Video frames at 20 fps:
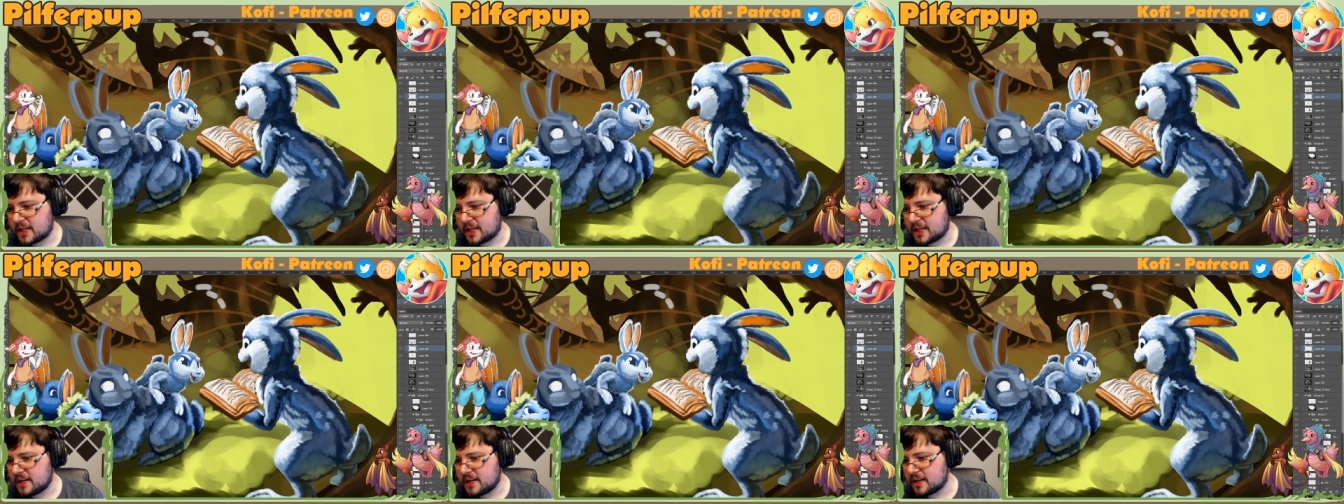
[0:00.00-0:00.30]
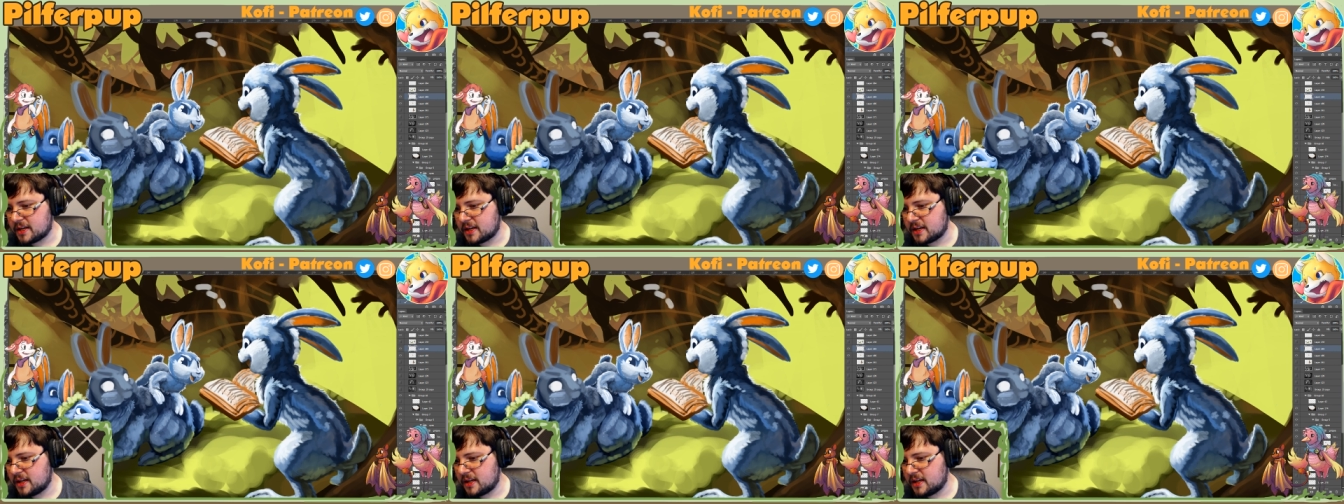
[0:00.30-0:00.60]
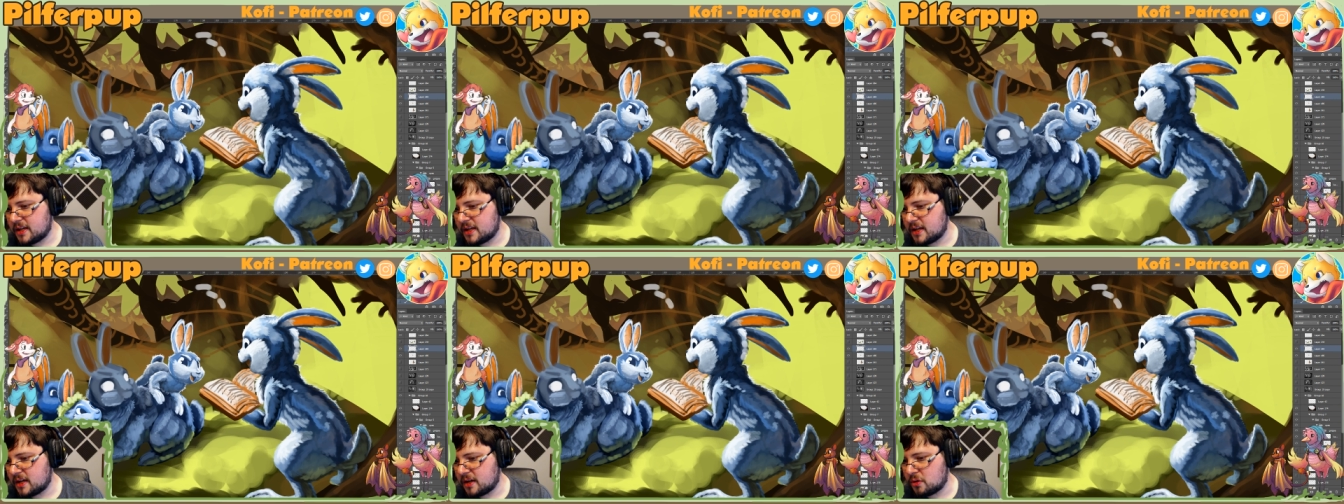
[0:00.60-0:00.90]
of get a
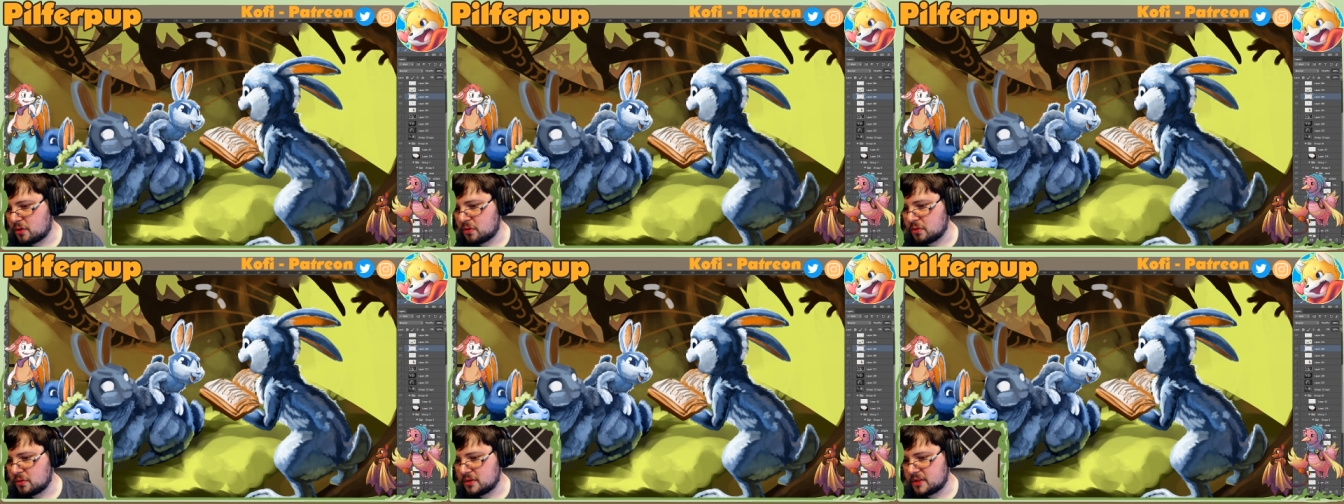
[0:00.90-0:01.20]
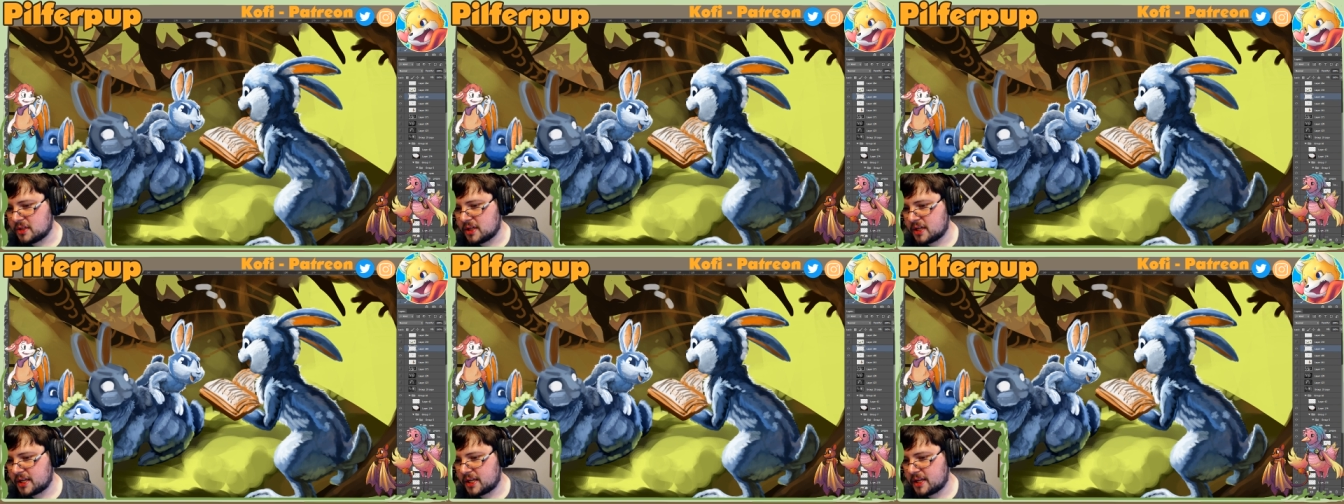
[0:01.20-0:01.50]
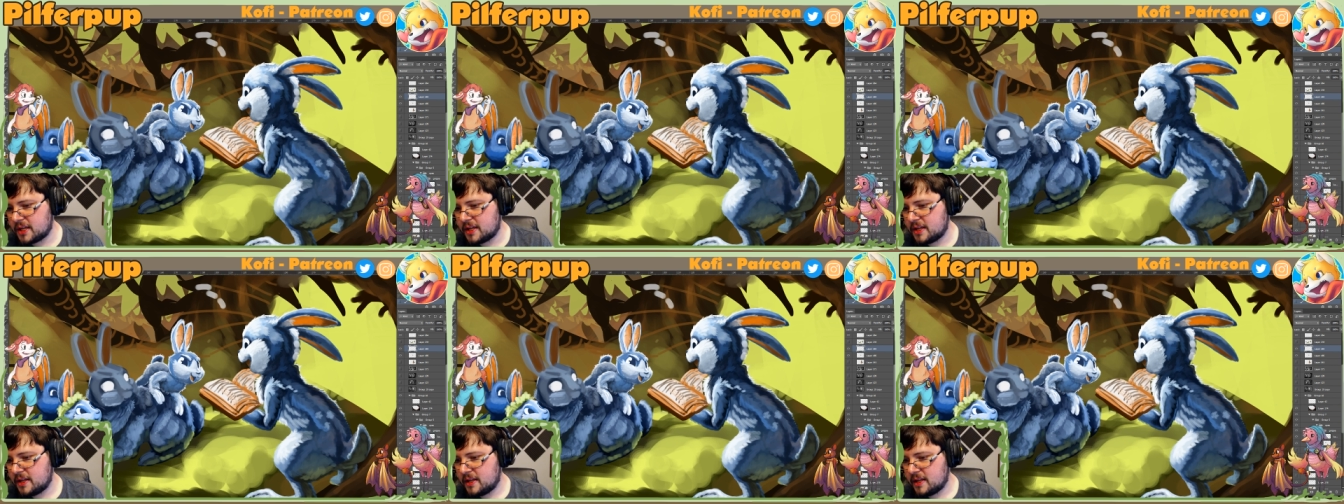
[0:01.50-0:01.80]
hold on
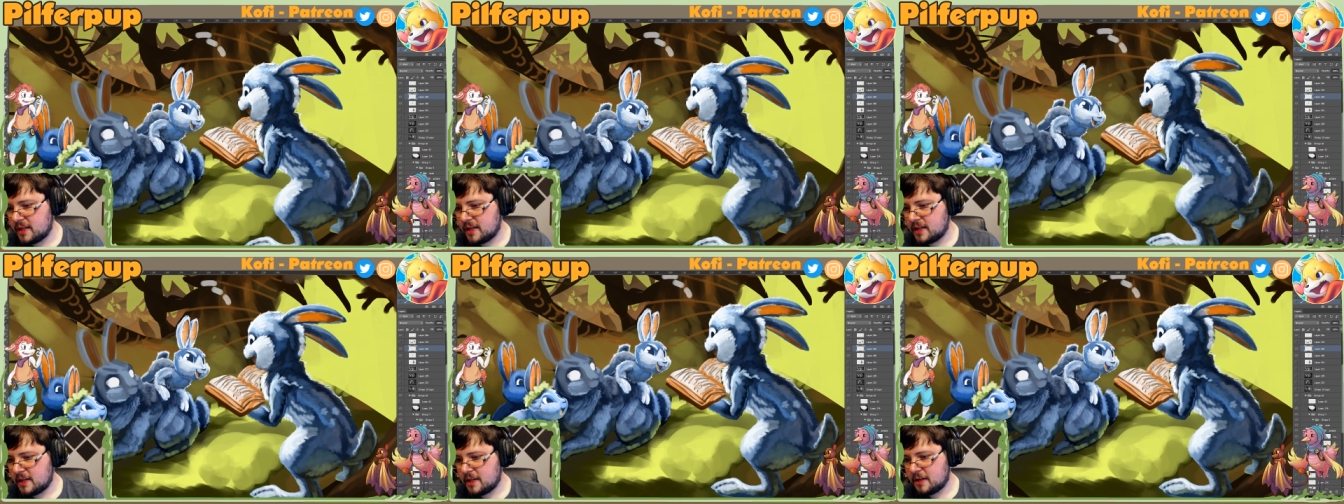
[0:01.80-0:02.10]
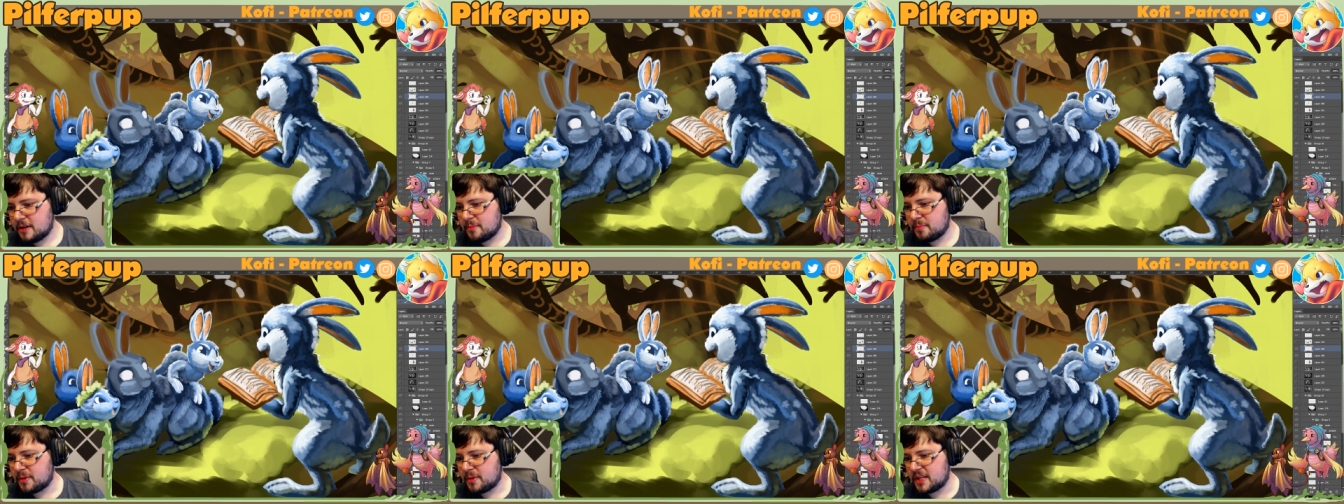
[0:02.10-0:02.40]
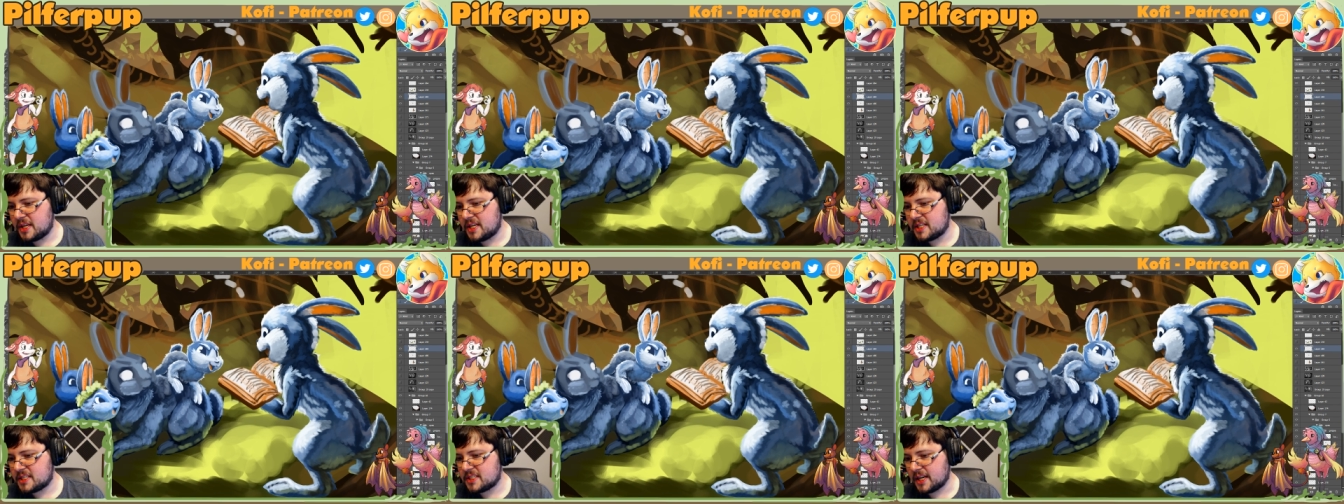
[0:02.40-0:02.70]
it.
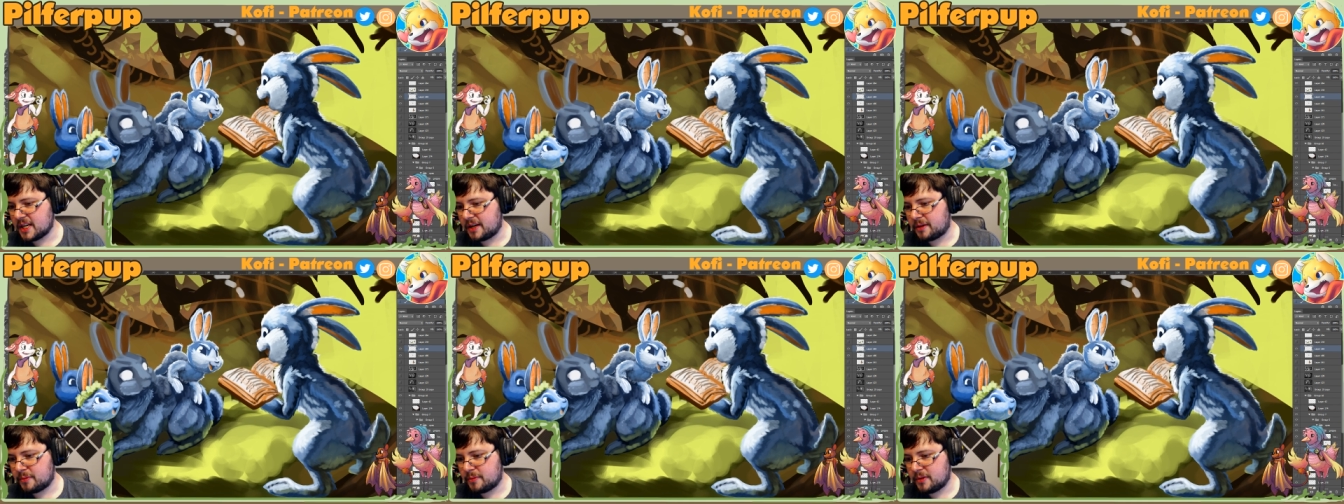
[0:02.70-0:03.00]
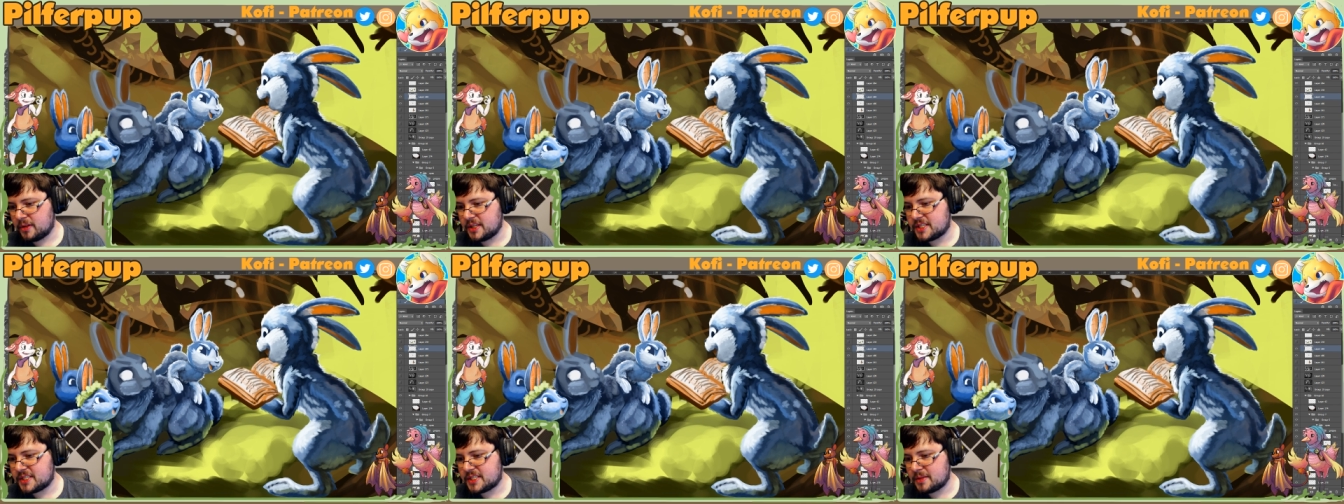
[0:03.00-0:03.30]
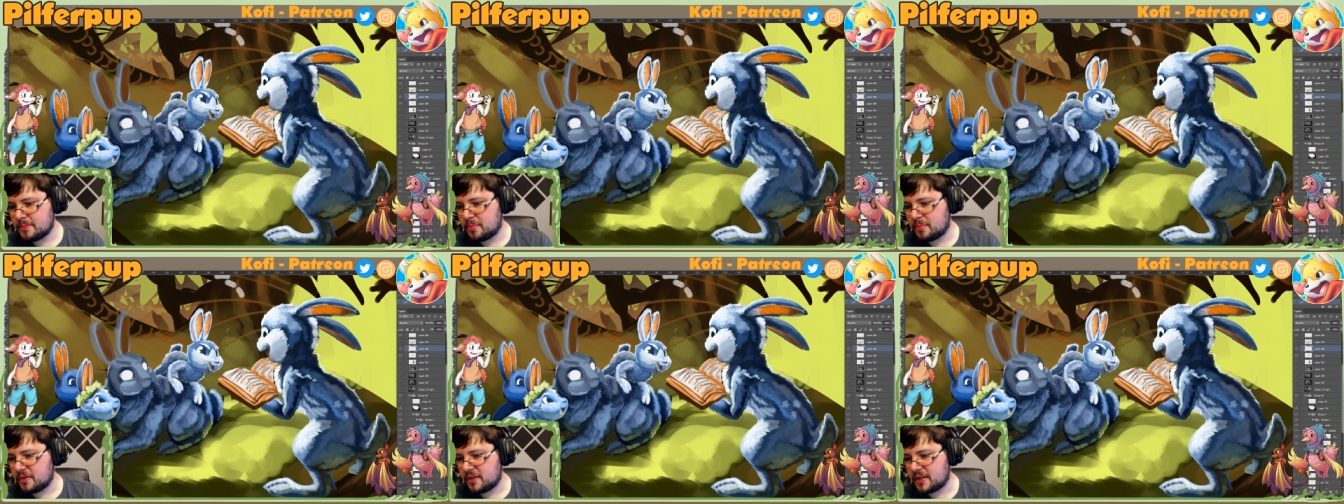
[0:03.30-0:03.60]
But it's like really
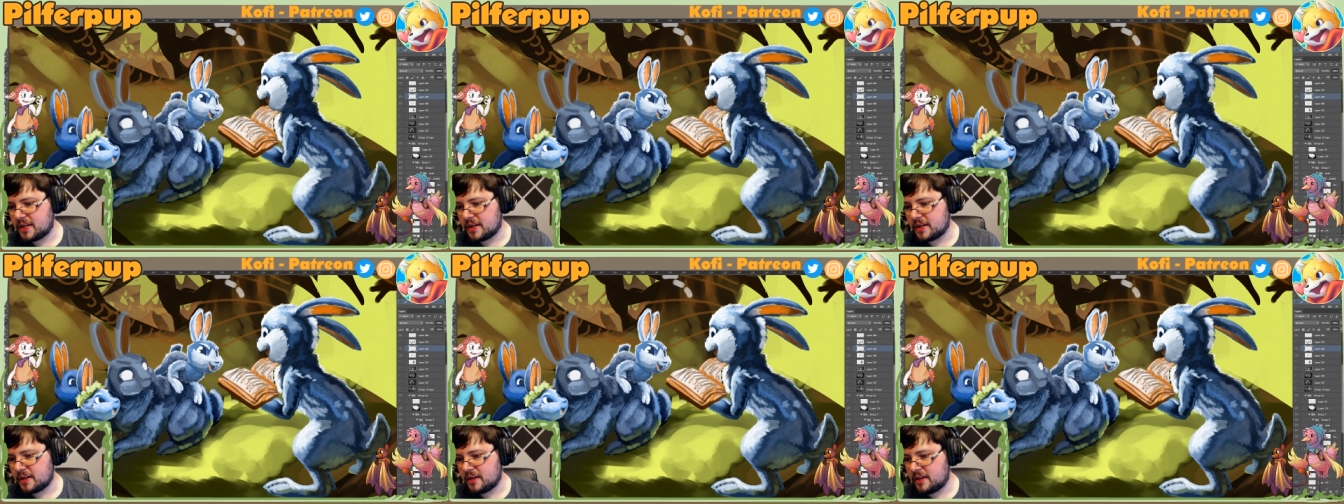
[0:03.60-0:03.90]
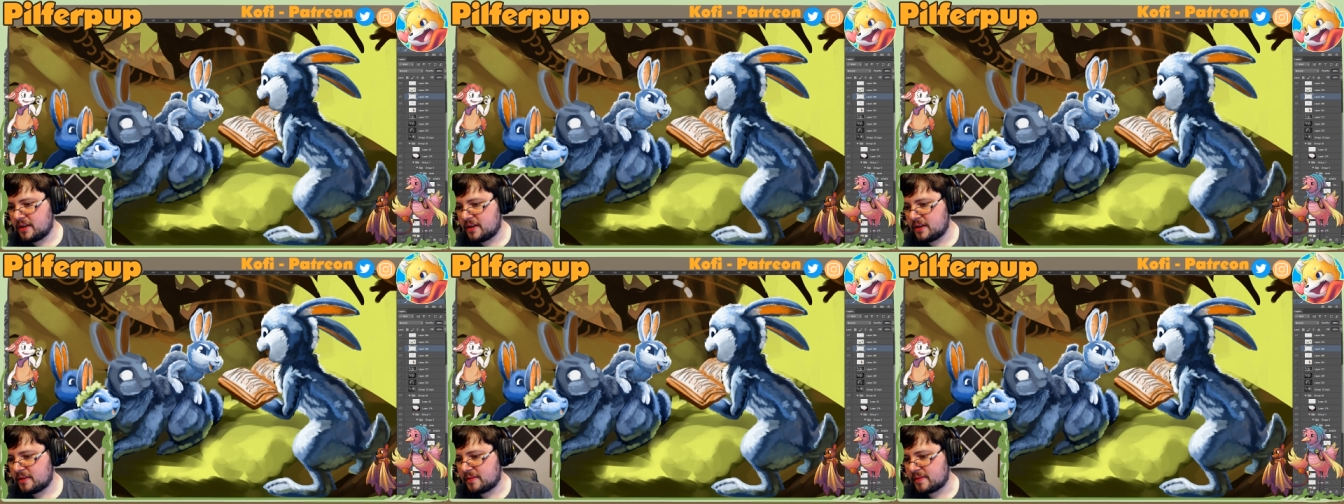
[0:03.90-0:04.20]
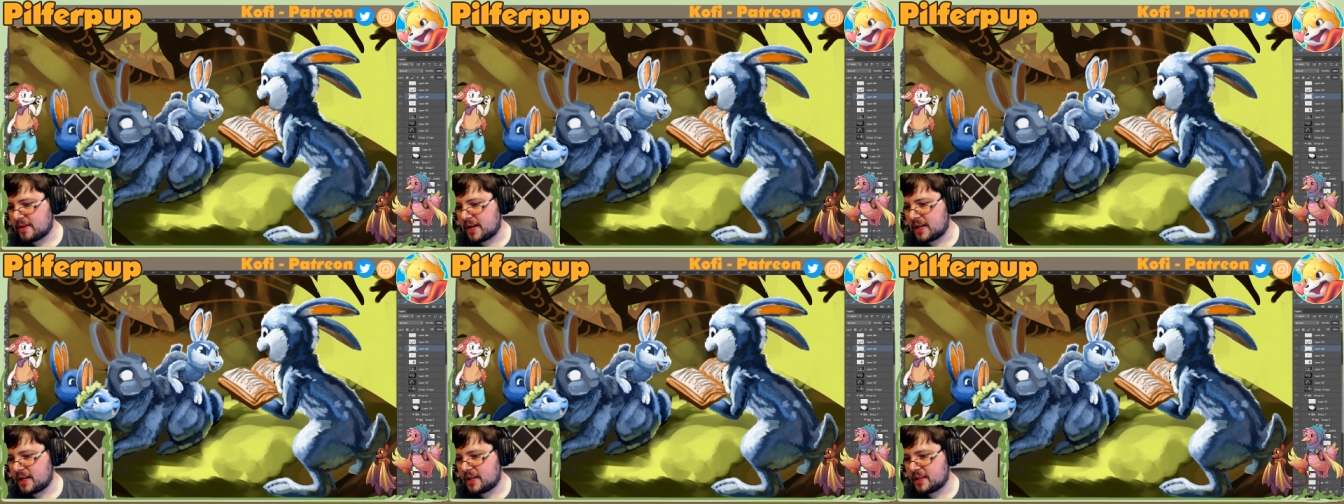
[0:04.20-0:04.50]
simple here,
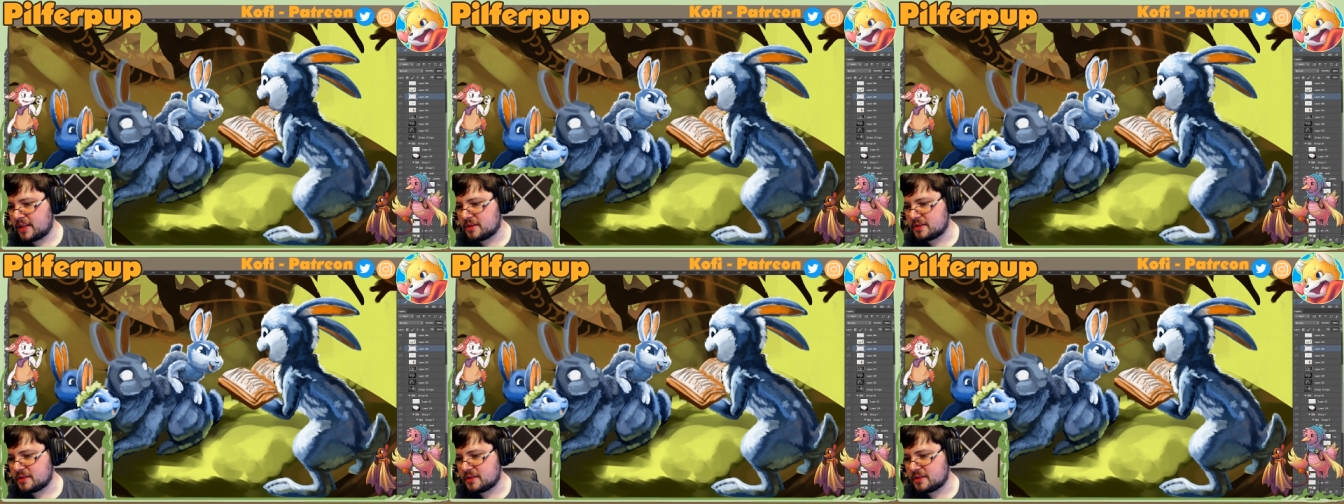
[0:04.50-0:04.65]
right?